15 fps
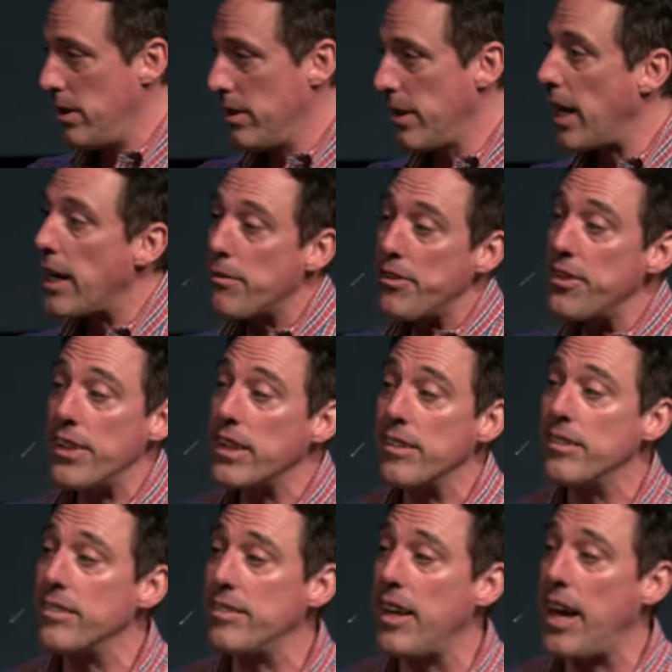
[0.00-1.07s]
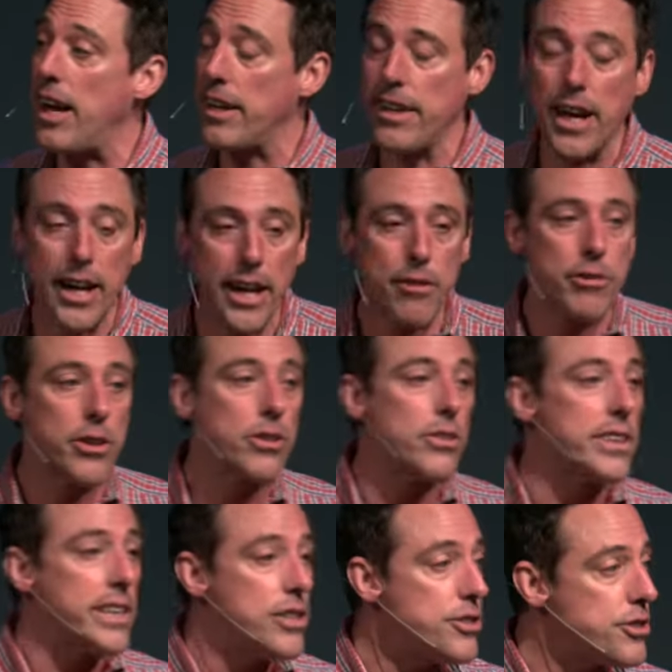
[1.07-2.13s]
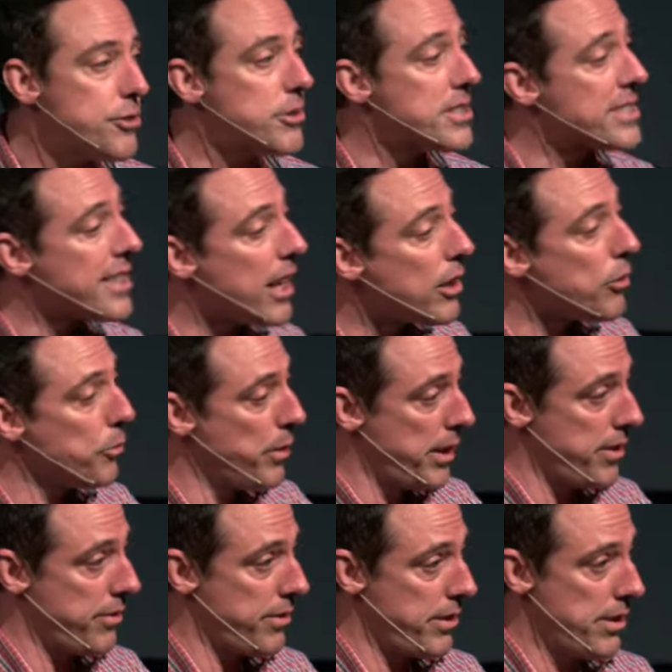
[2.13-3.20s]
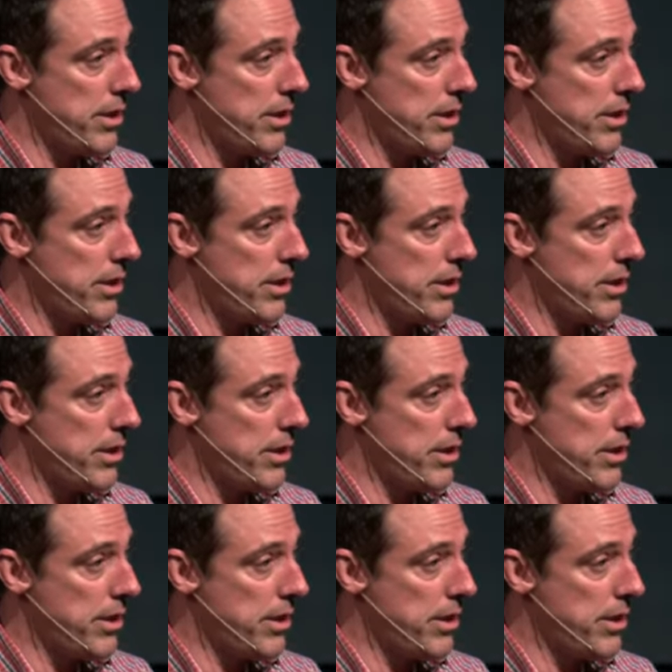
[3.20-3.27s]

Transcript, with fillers: Not everything is said. Not every little issue is dealt with.